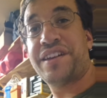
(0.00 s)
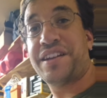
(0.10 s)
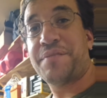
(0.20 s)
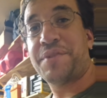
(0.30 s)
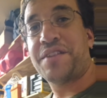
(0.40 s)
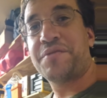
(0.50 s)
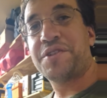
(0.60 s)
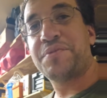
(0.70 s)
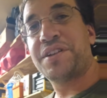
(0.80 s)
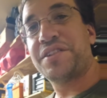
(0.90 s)
Not making much
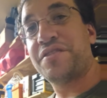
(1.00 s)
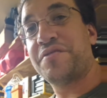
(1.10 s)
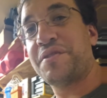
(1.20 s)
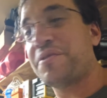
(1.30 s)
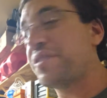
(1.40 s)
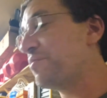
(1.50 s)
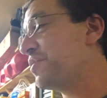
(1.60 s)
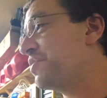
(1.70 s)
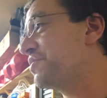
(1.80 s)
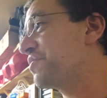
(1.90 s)
money. Don't know when we're gonna
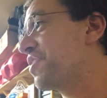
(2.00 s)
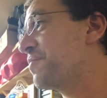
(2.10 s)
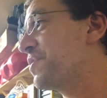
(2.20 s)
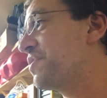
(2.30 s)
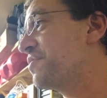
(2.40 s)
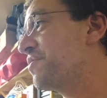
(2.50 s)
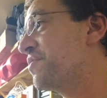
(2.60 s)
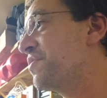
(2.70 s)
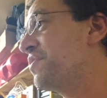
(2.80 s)
pull up the scrap iron yard.